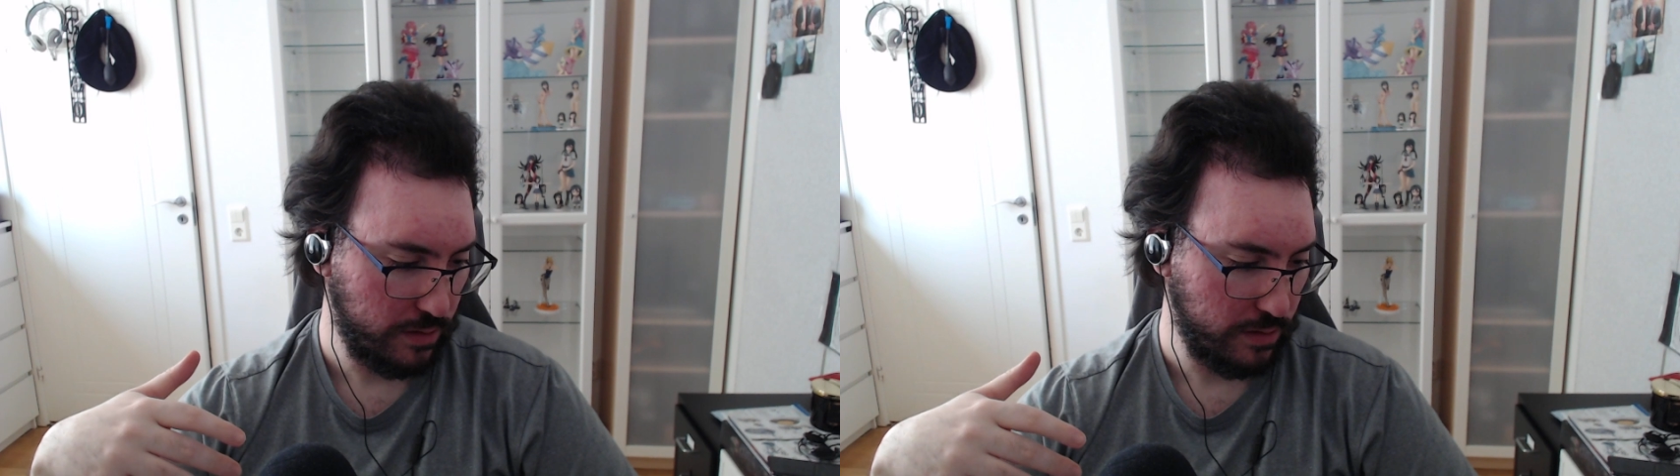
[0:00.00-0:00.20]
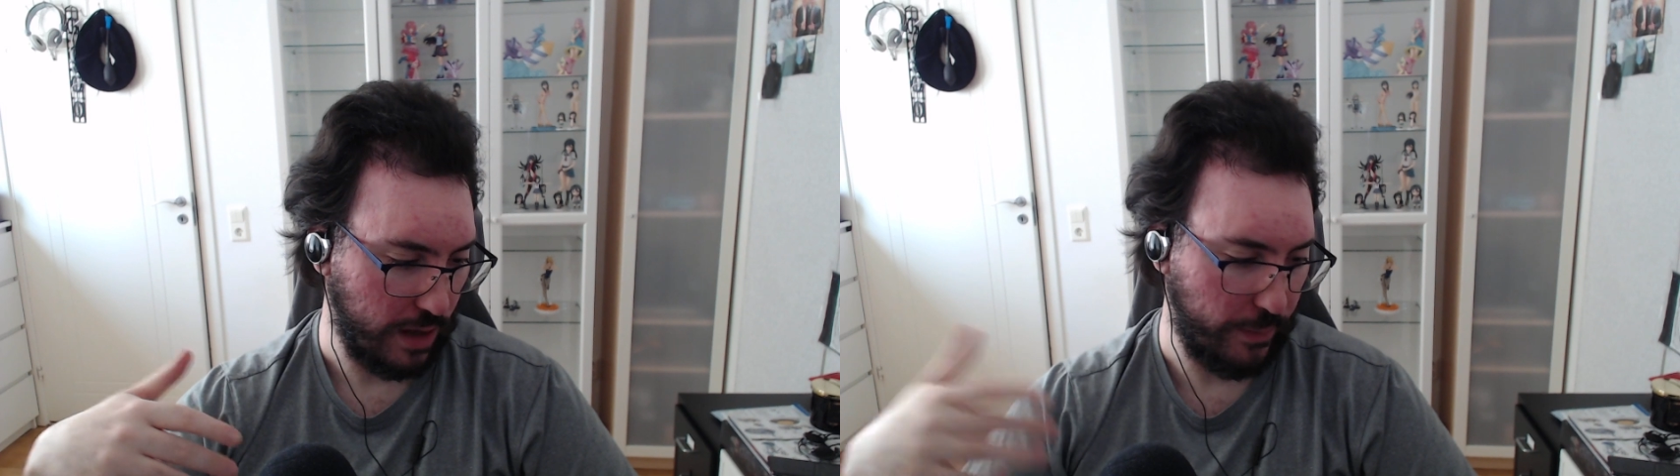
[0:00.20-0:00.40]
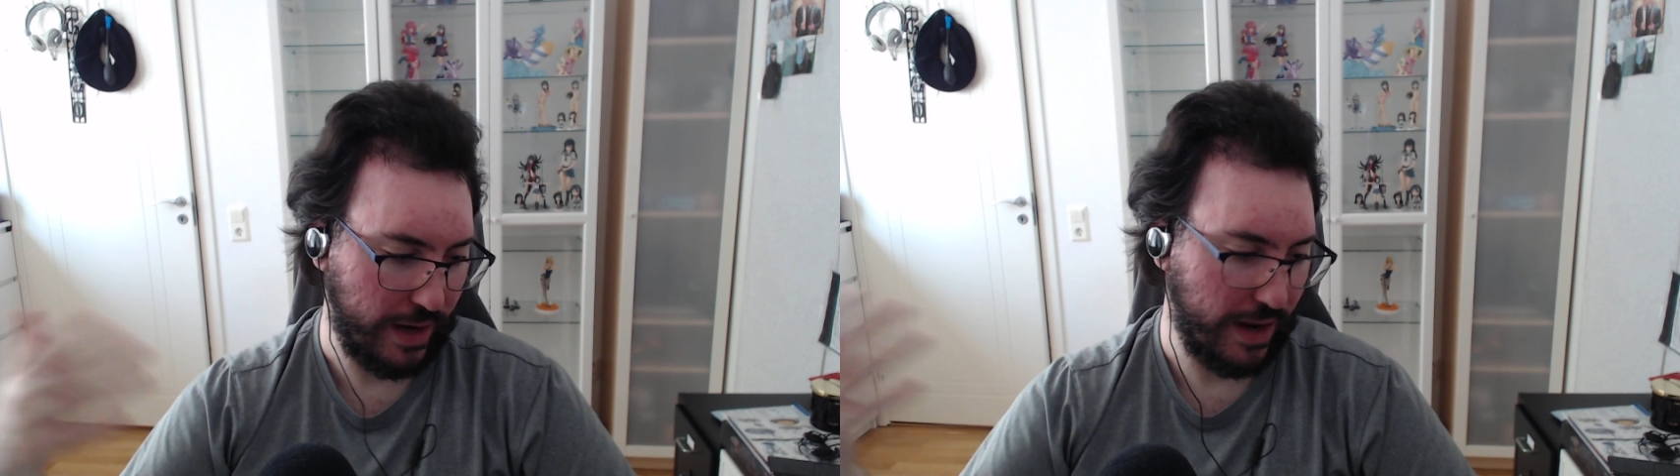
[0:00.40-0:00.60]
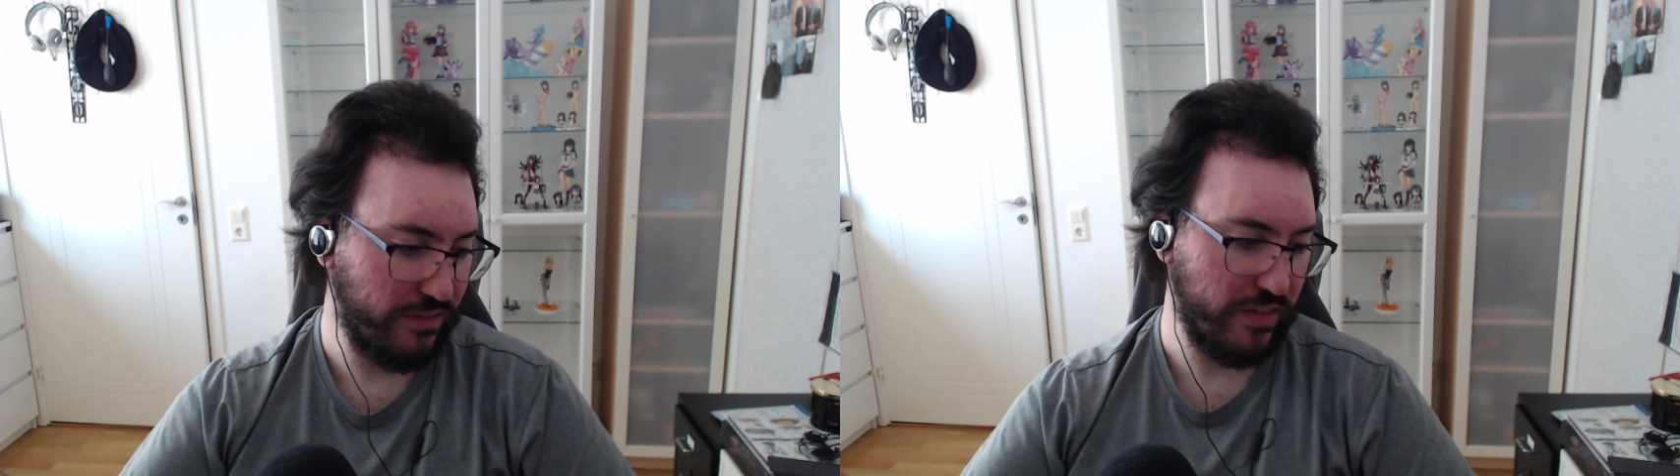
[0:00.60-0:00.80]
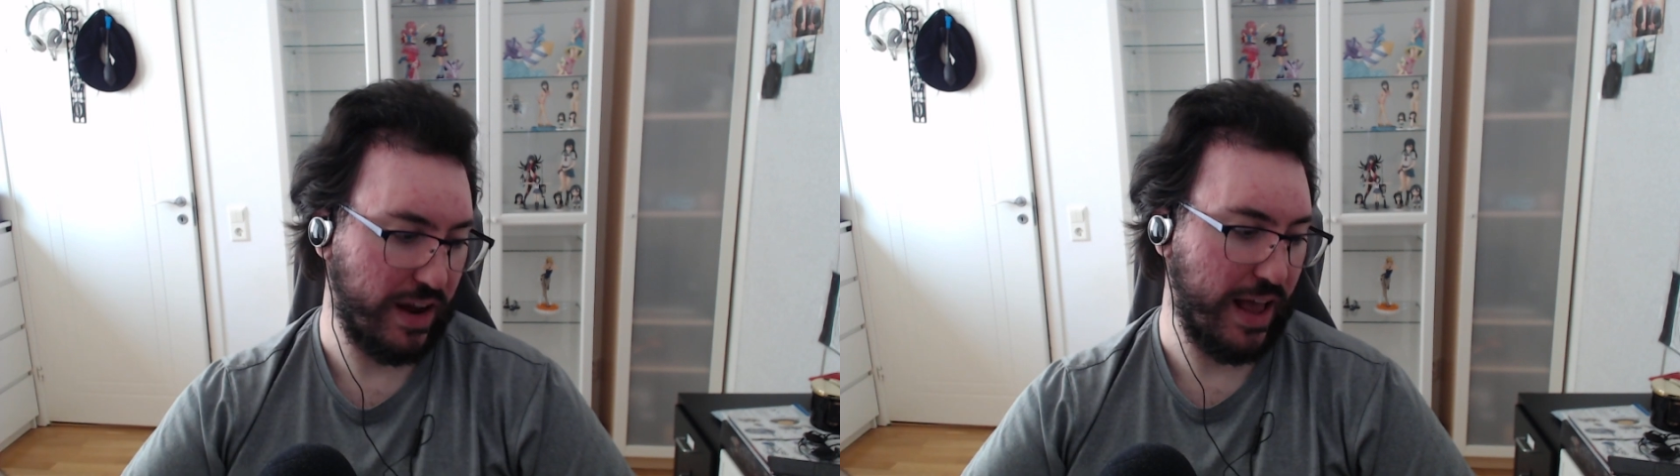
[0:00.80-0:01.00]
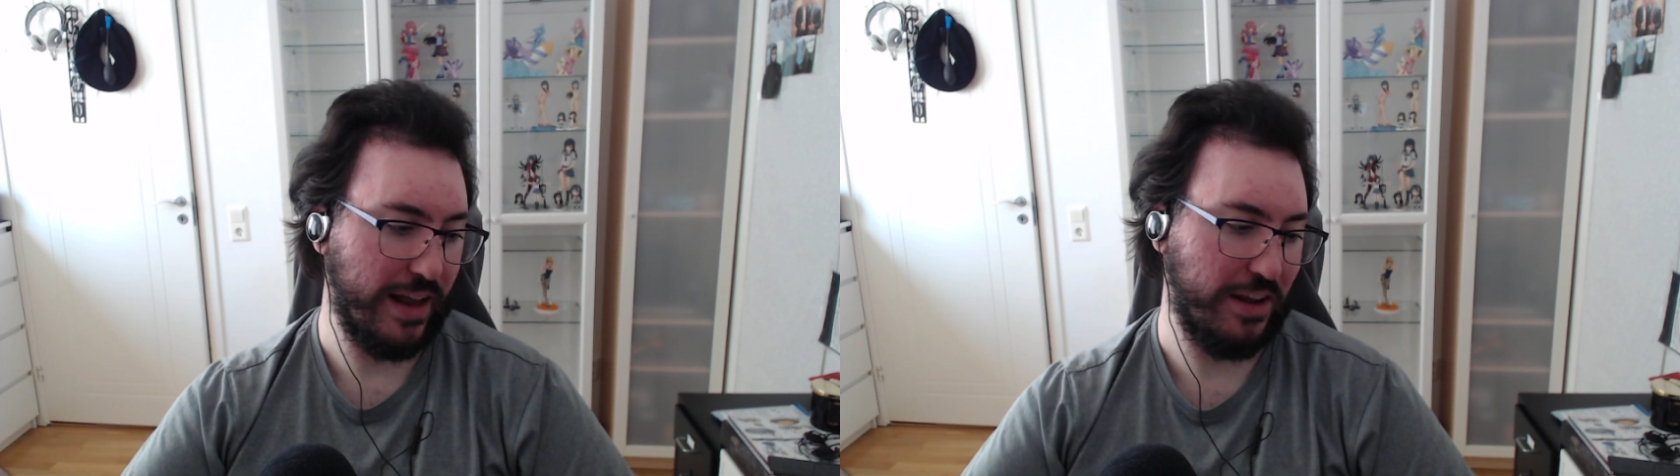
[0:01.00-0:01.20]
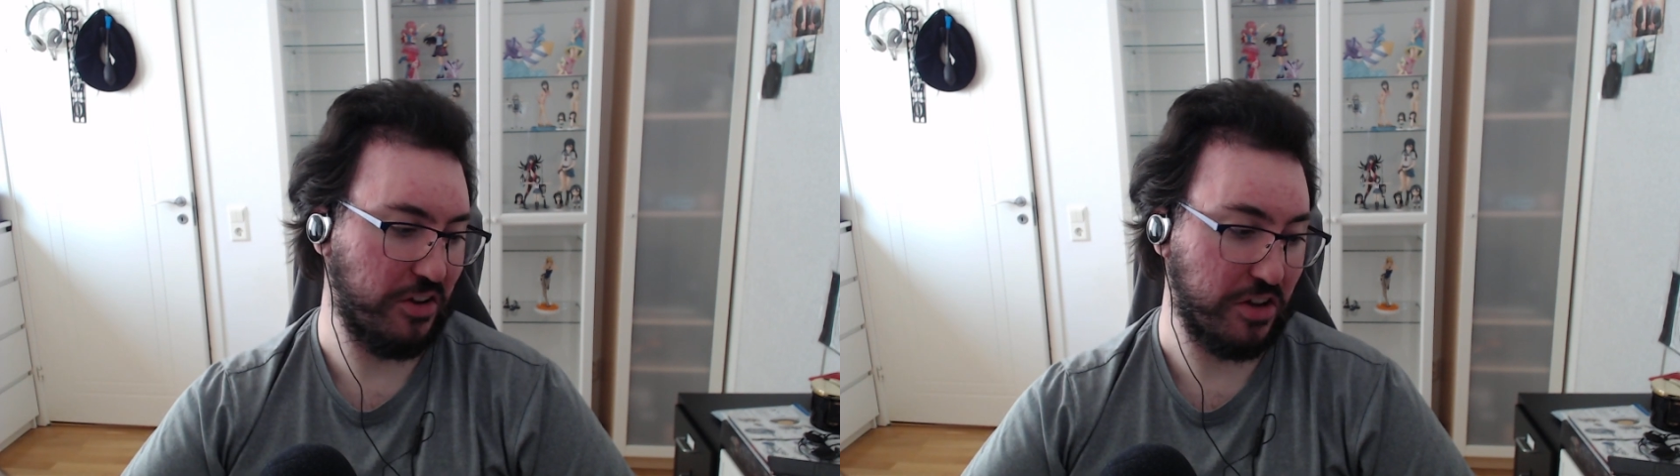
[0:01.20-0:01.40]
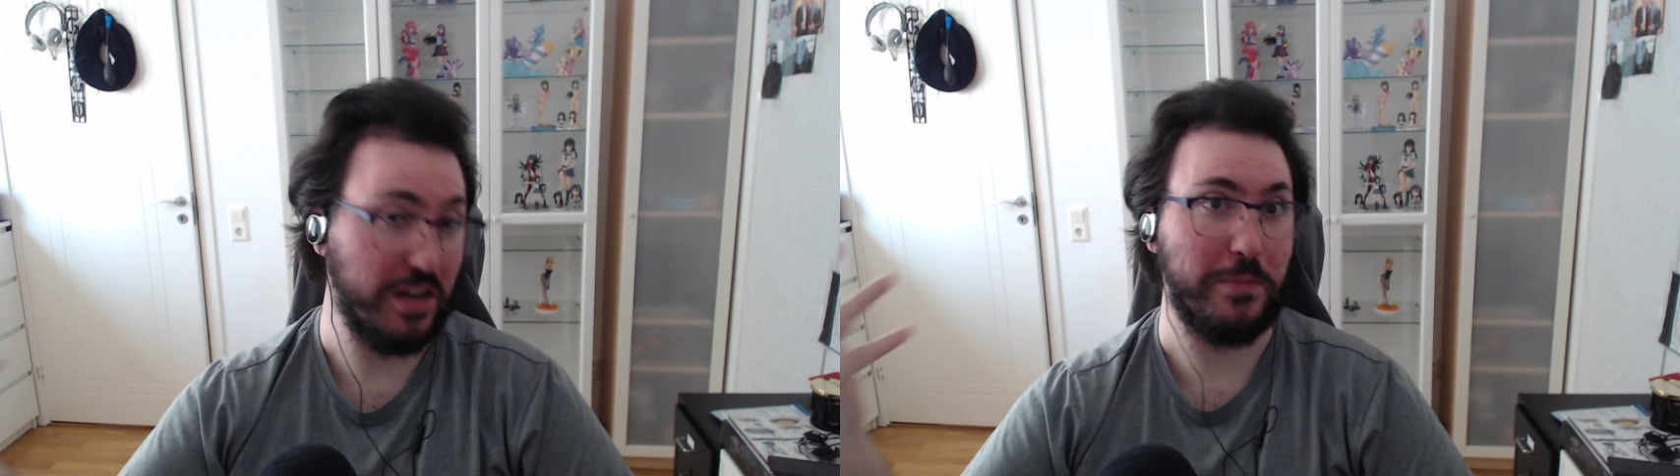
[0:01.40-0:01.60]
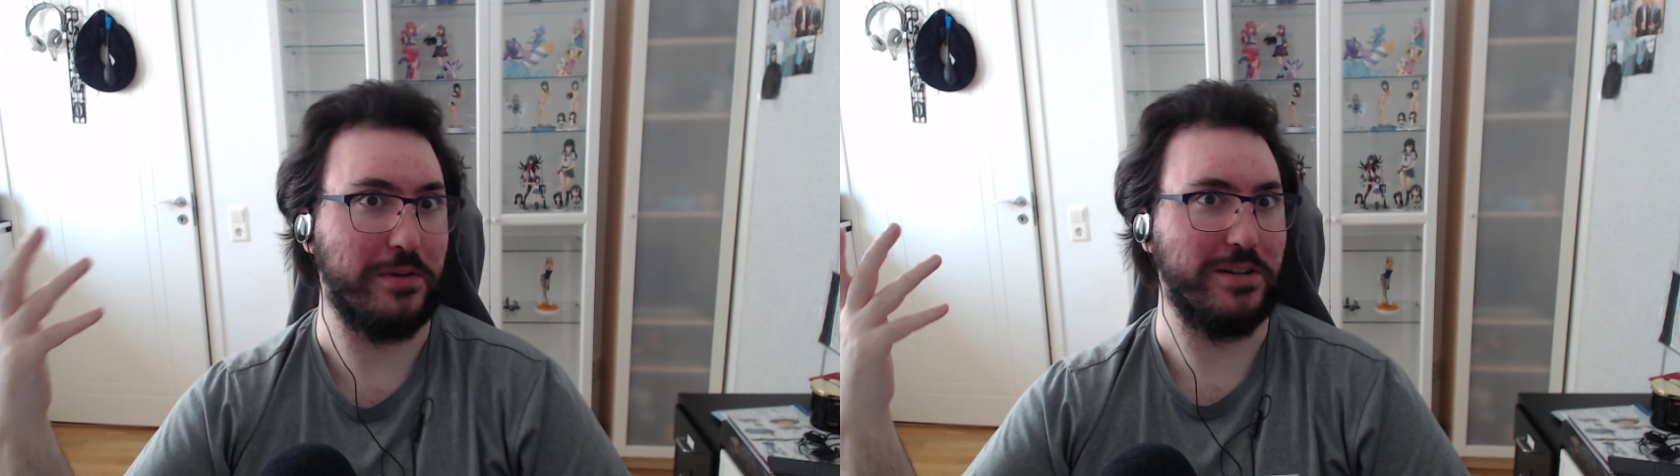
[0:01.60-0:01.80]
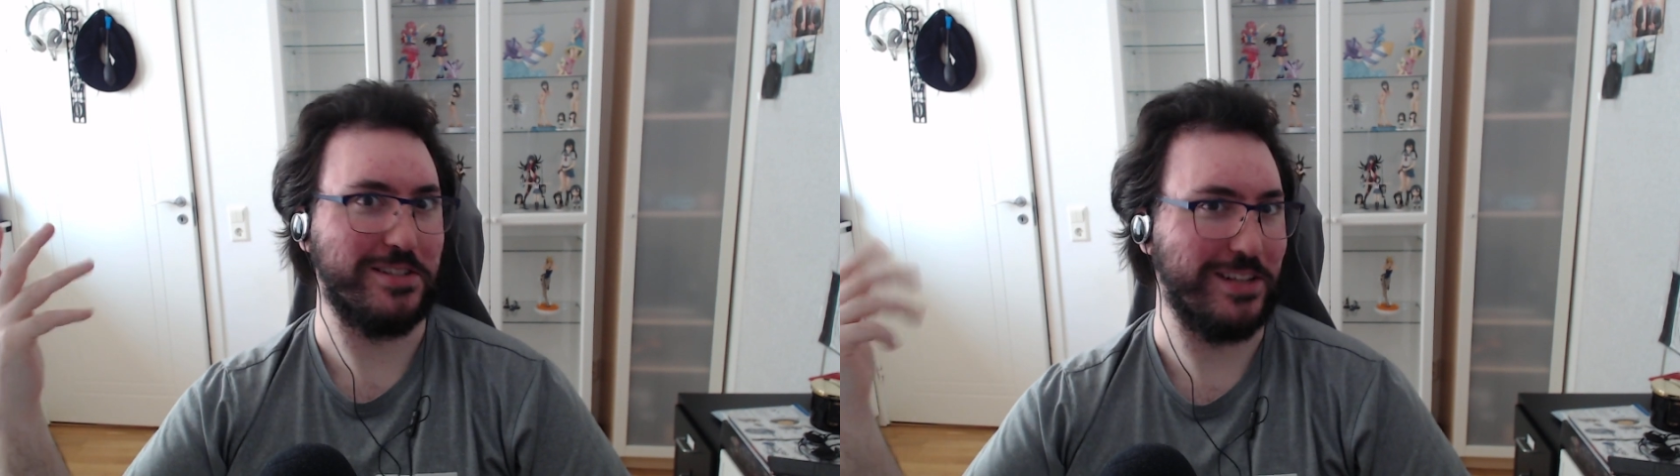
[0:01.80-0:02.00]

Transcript: I mean, I've never had eucalyptus.